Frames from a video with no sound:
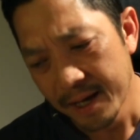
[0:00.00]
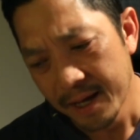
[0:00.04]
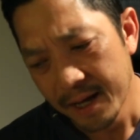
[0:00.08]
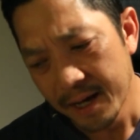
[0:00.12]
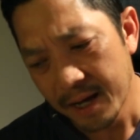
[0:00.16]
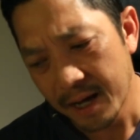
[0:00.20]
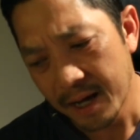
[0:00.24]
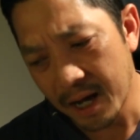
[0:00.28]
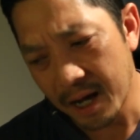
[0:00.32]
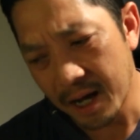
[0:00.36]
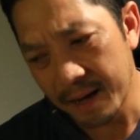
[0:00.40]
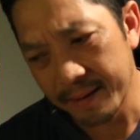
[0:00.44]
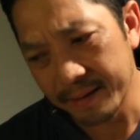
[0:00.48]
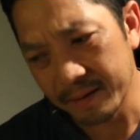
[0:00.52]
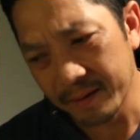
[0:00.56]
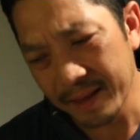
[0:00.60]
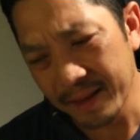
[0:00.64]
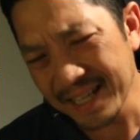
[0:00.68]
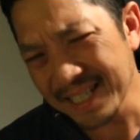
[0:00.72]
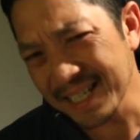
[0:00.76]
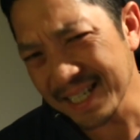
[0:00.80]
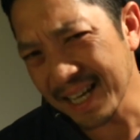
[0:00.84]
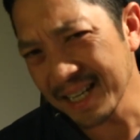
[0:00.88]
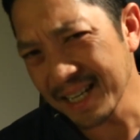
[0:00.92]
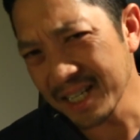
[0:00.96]
Well,
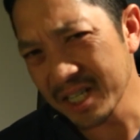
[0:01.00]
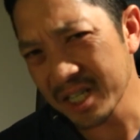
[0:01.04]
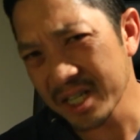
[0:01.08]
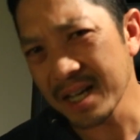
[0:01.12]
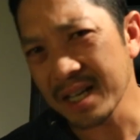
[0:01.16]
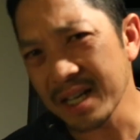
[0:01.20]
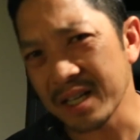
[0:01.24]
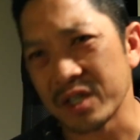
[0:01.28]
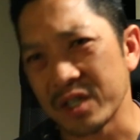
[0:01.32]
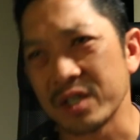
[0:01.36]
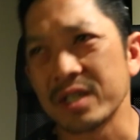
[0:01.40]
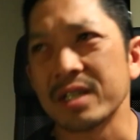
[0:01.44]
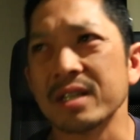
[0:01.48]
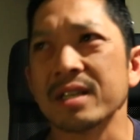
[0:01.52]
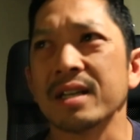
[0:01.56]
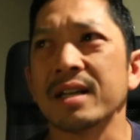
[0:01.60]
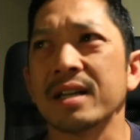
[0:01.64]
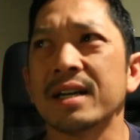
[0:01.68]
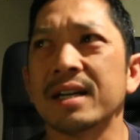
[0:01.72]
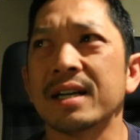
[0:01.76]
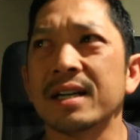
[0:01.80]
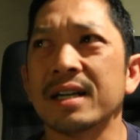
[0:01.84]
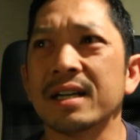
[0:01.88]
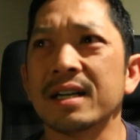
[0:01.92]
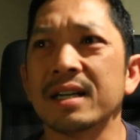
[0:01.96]
that's kind of changed,
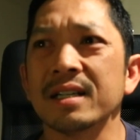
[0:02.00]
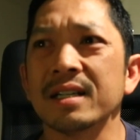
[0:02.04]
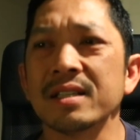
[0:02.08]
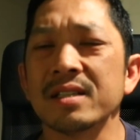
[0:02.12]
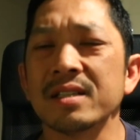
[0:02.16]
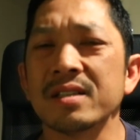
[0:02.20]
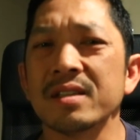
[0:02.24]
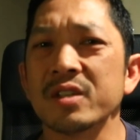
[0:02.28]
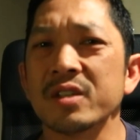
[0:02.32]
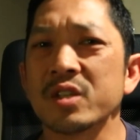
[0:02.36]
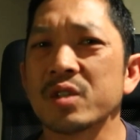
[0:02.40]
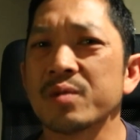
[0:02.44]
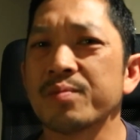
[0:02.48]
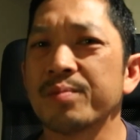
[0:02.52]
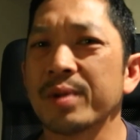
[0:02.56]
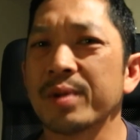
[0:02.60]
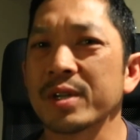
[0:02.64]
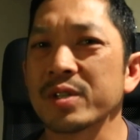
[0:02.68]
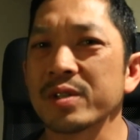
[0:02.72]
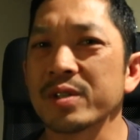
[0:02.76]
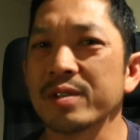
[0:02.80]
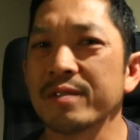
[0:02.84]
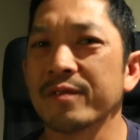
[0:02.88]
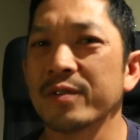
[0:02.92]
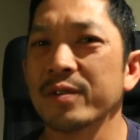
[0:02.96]

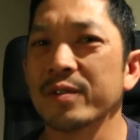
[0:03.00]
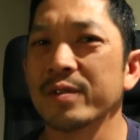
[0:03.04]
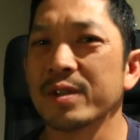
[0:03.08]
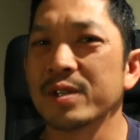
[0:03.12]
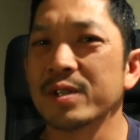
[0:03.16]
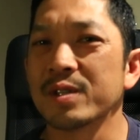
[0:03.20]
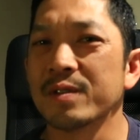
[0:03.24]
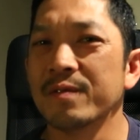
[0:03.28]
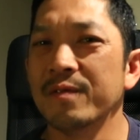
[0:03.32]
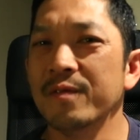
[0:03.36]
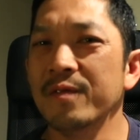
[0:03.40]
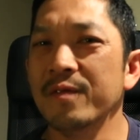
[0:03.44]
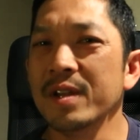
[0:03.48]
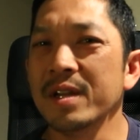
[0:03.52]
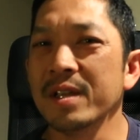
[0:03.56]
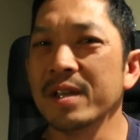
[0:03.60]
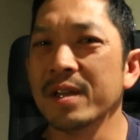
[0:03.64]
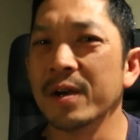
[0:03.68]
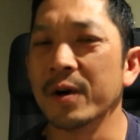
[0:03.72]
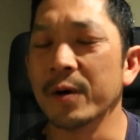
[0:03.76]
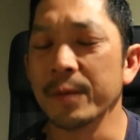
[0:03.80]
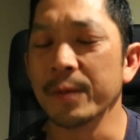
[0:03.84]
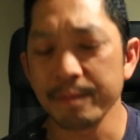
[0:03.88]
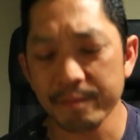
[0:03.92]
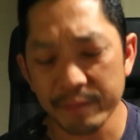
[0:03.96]
especially for this
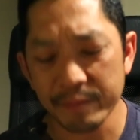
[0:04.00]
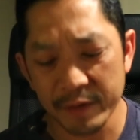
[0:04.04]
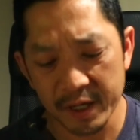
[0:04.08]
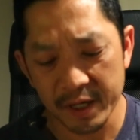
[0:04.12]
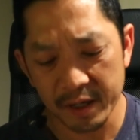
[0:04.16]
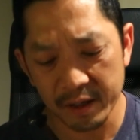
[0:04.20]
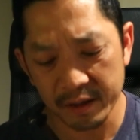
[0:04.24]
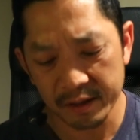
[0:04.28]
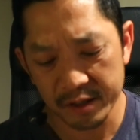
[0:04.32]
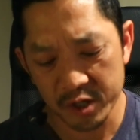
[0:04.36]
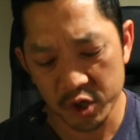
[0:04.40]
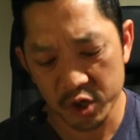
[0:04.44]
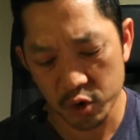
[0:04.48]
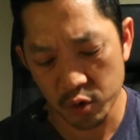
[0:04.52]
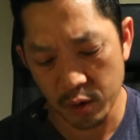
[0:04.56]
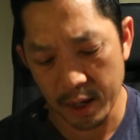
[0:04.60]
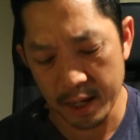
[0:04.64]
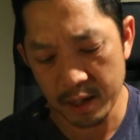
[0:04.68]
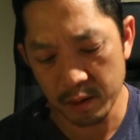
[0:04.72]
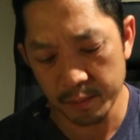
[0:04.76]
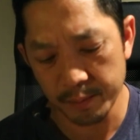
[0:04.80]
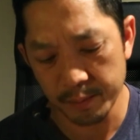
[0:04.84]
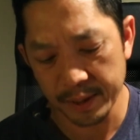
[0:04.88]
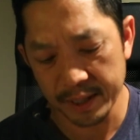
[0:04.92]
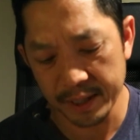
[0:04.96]
video, and on a
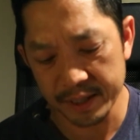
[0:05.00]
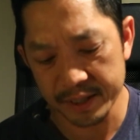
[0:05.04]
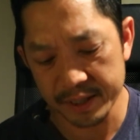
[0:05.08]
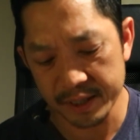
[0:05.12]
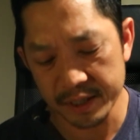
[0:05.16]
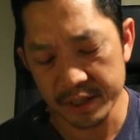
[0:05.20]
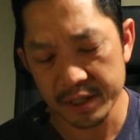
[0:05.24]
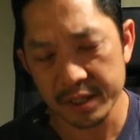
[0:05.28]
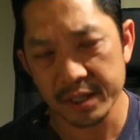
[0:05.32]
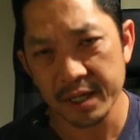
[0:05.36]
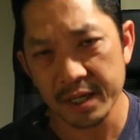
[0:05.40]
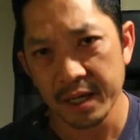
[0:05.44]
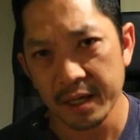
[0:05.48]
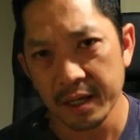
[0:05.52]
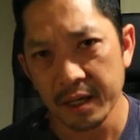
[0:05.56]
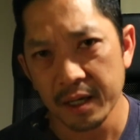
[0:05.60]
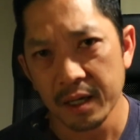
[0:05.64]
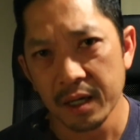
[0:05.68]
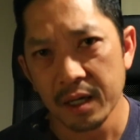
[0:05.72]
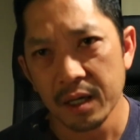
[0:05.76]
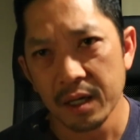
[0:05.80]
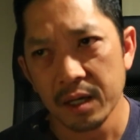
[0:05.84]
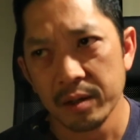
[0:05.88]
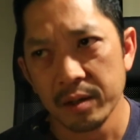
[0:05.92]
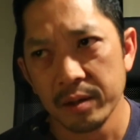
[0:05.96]
trial basis.
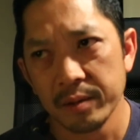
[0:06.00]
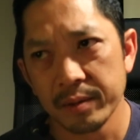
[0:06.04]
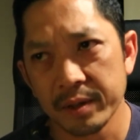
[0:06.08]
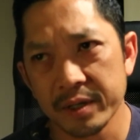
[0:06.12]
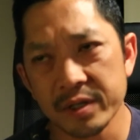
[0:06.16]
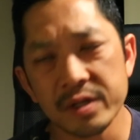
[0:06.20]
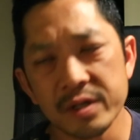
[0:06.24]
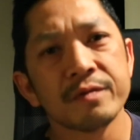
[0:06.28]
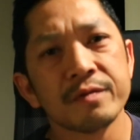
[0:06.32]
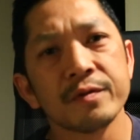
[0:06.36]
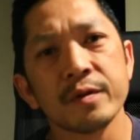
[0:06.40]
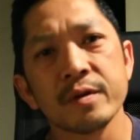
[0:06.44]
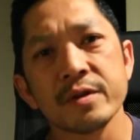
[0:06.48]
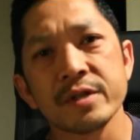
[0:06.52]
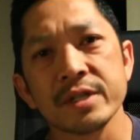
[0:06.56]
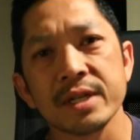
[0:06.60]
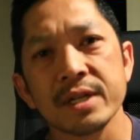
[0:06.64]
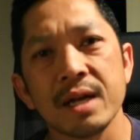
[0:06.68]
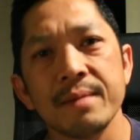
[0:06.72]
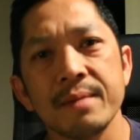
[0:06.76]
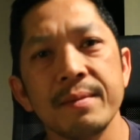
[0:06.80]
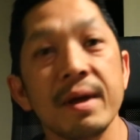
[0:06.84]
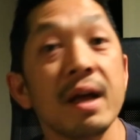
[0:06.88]
This is the first time